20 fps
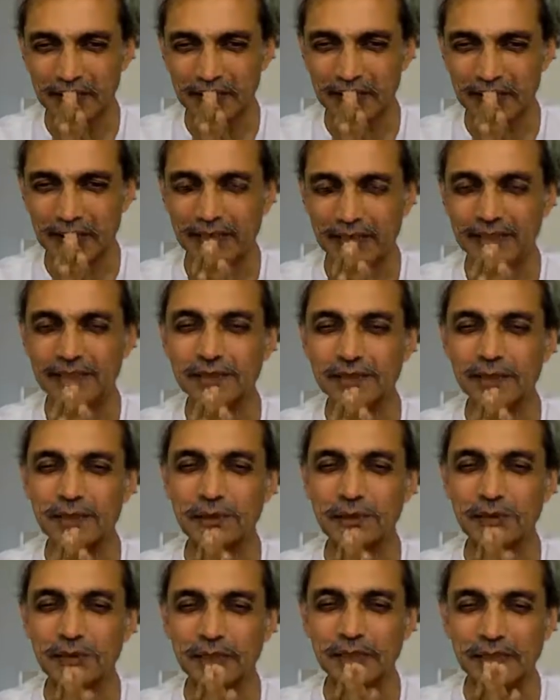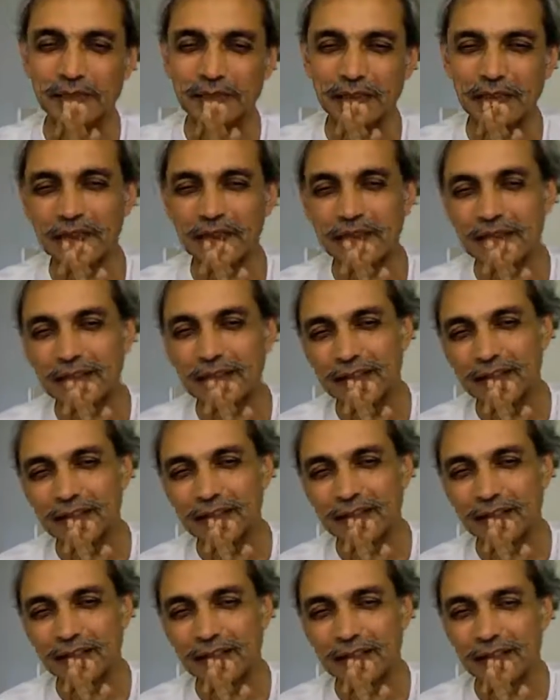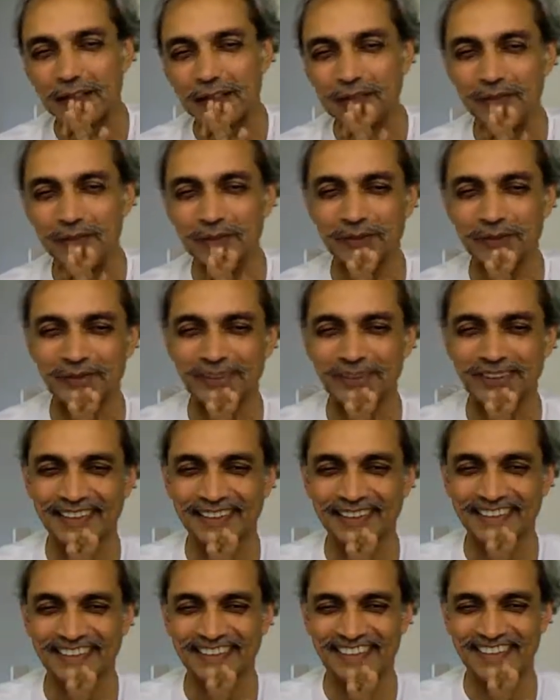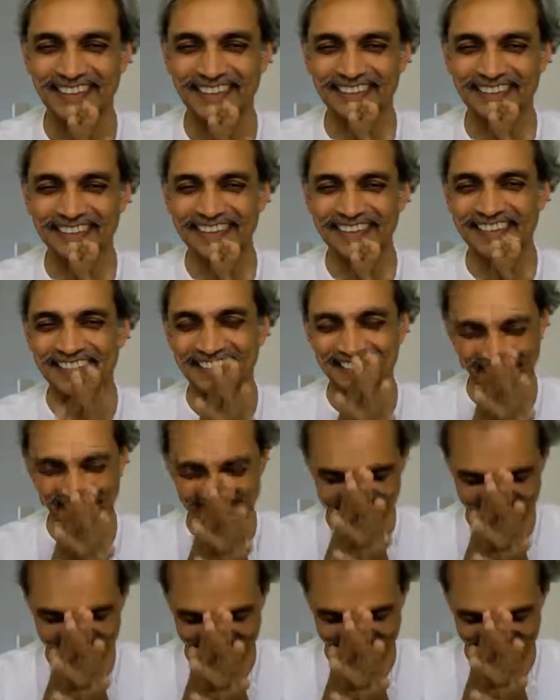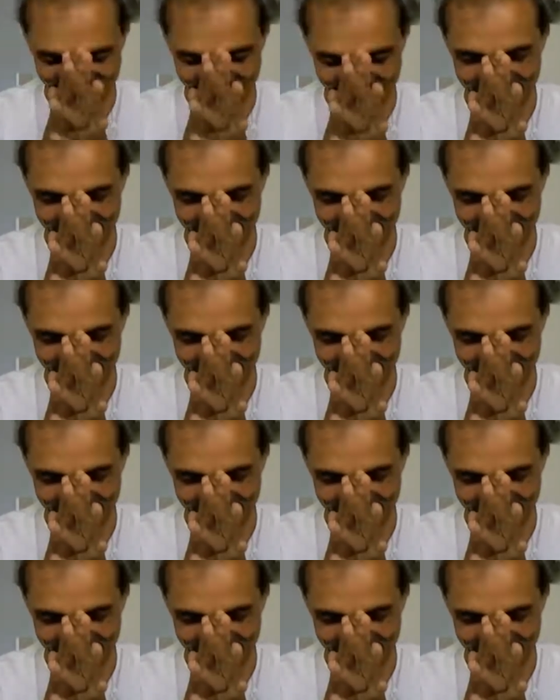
and in Zurich and in Lindau and in Gnan.